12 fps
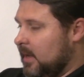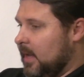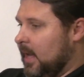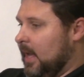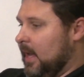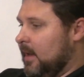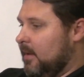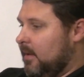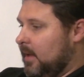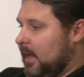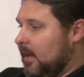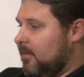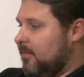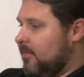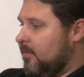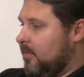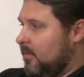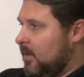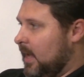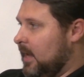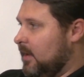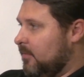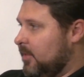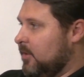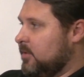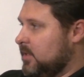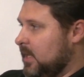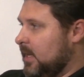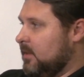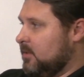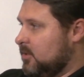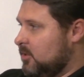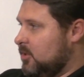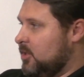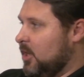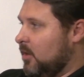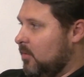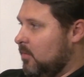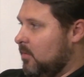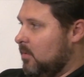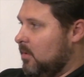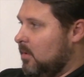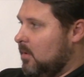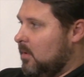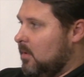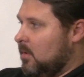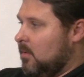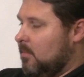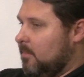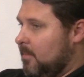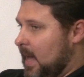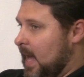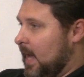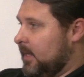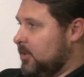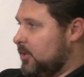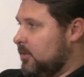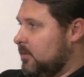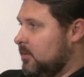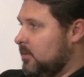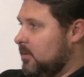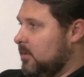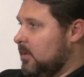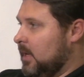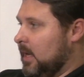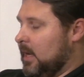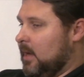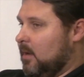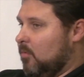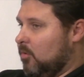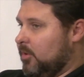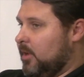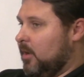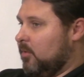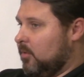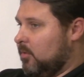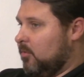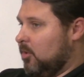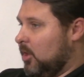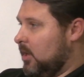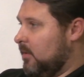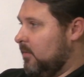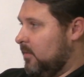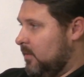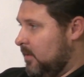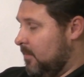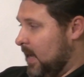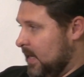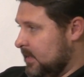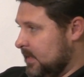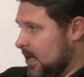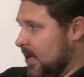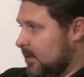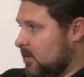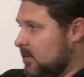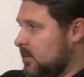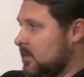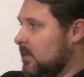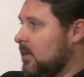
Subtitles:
And if any of those things don't match or don't look to make sense,